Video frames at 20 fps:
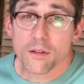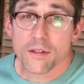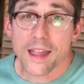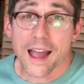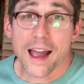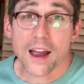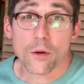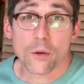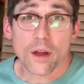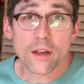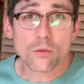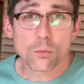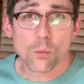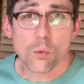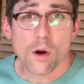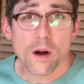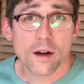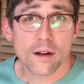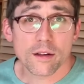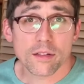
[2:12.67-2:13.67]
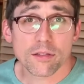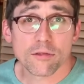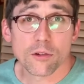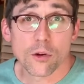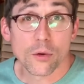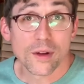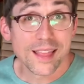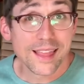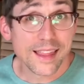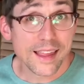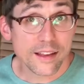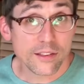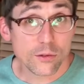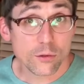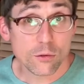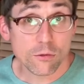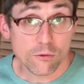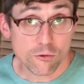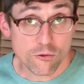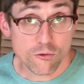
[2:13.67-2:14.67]
now is work through a
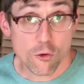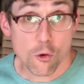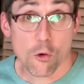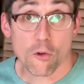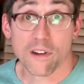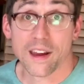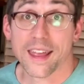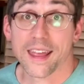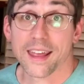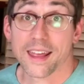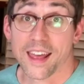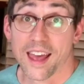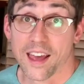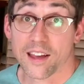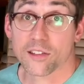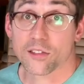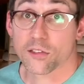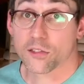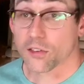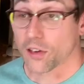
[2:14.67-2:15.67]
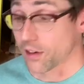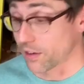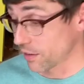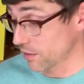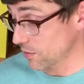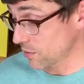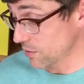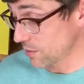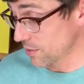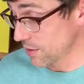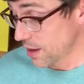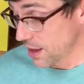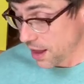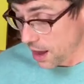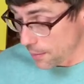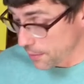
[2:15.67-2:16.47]
little drawing exercise. I